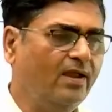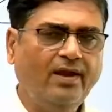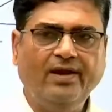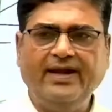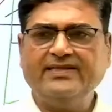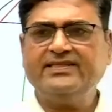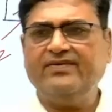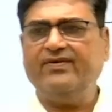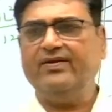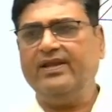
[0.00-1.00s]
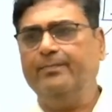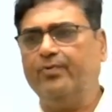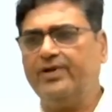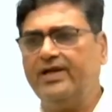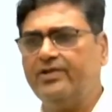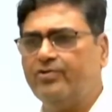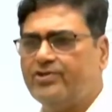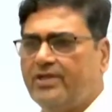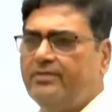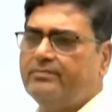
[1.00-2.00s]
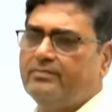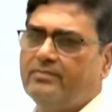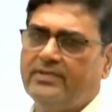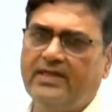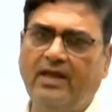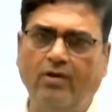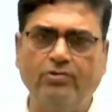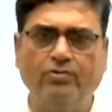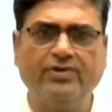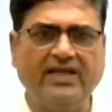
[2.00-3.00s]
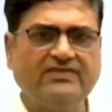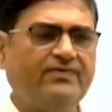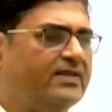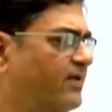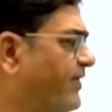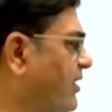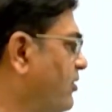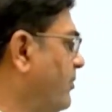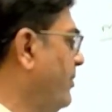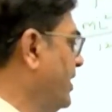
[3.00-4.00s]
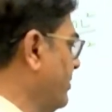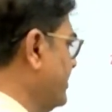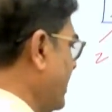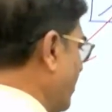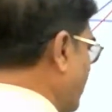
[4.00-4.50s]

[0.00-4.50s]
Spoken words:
let's see one important question, that how to transfer the value of moment of inertia, how